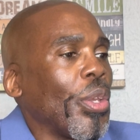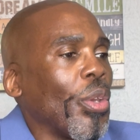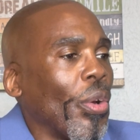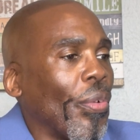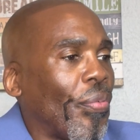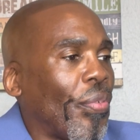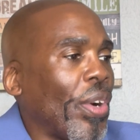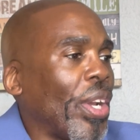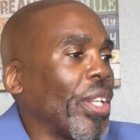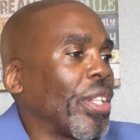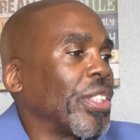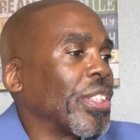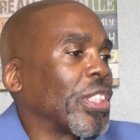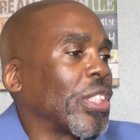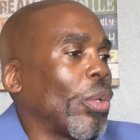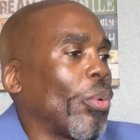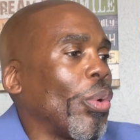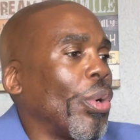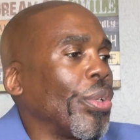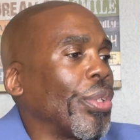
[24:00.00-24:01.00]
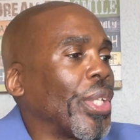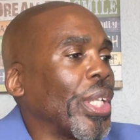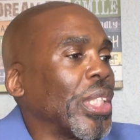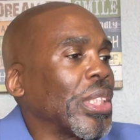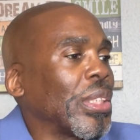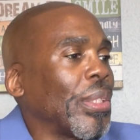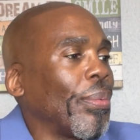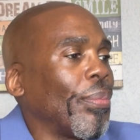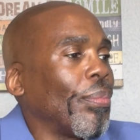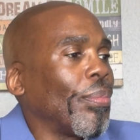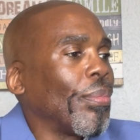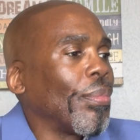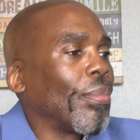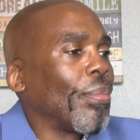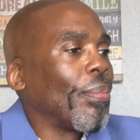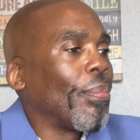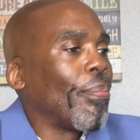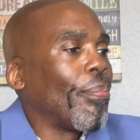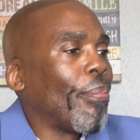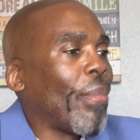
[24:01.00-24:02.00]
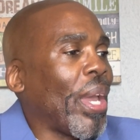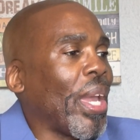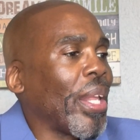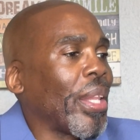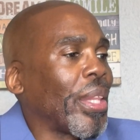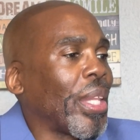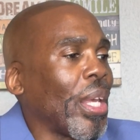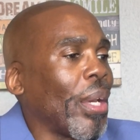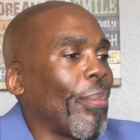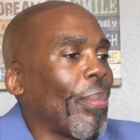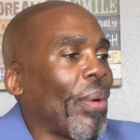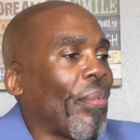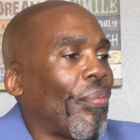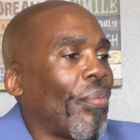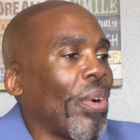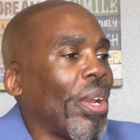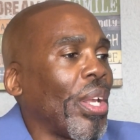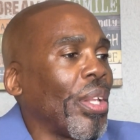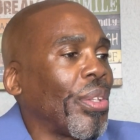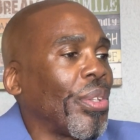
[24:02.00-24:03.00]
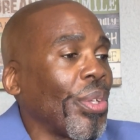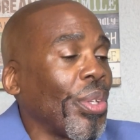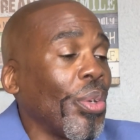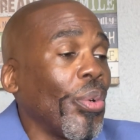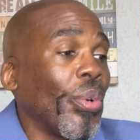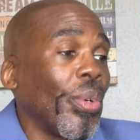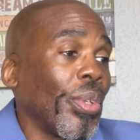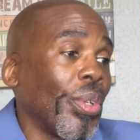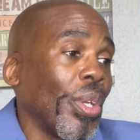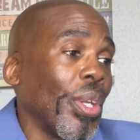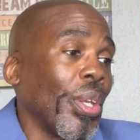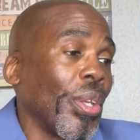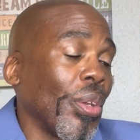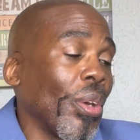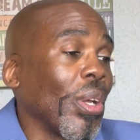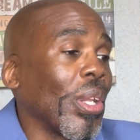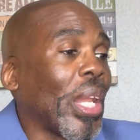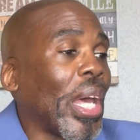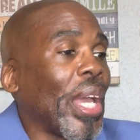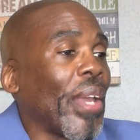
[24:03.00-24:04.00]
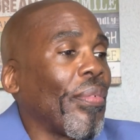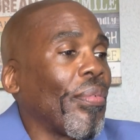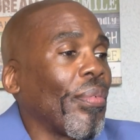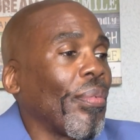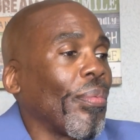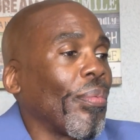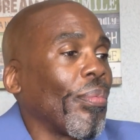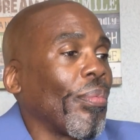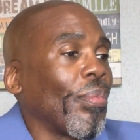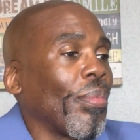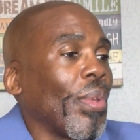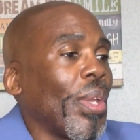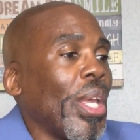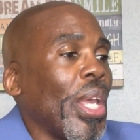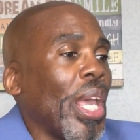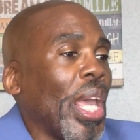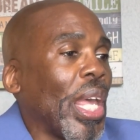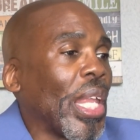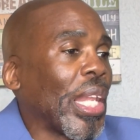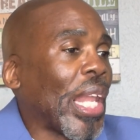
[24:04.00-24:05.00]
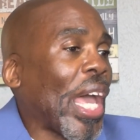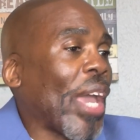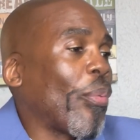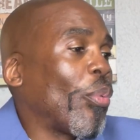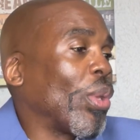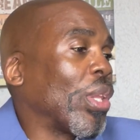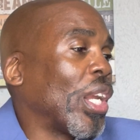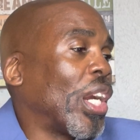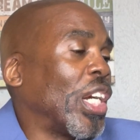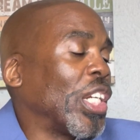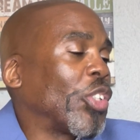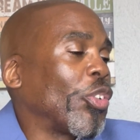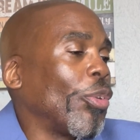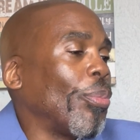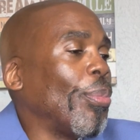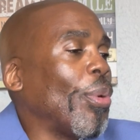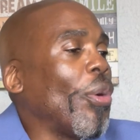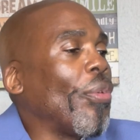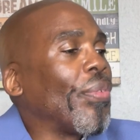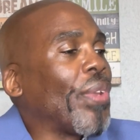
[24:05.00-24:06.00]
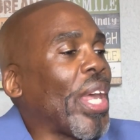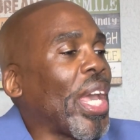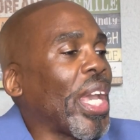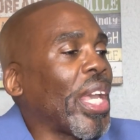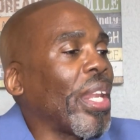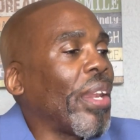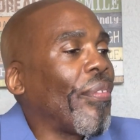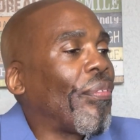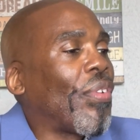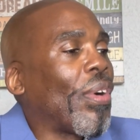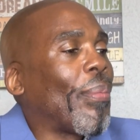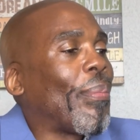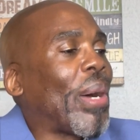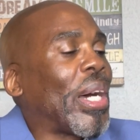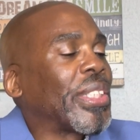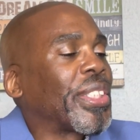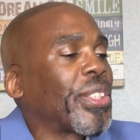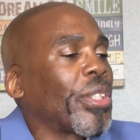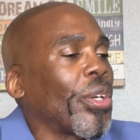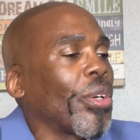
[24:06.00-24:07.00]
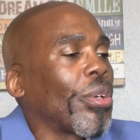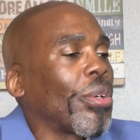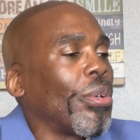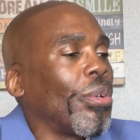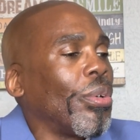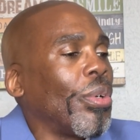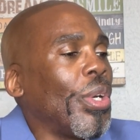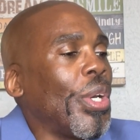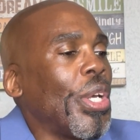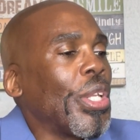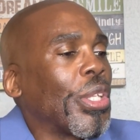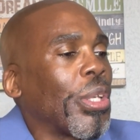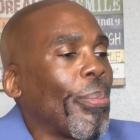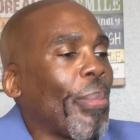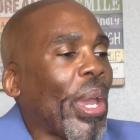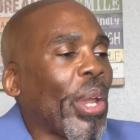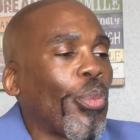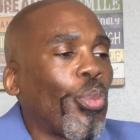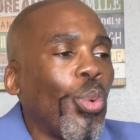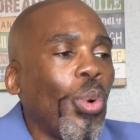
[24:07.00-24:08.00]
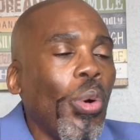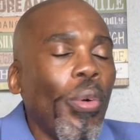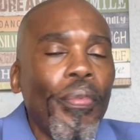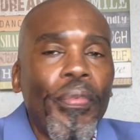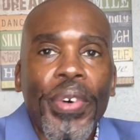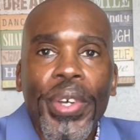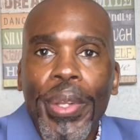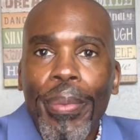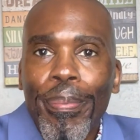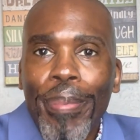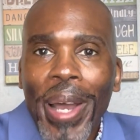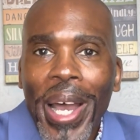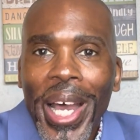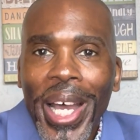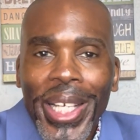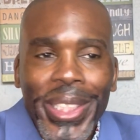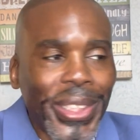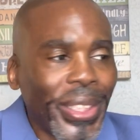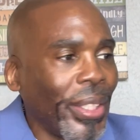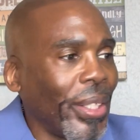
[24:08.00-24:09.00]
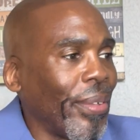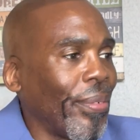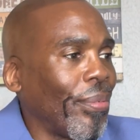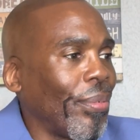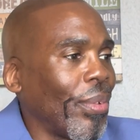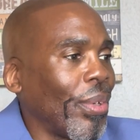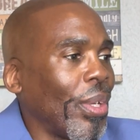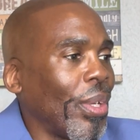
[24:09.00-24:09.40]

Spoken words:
You're a friend to someone who doesn't make them a friend to you in your life. In life, we learn to remove negative from our circle to make room for the positive.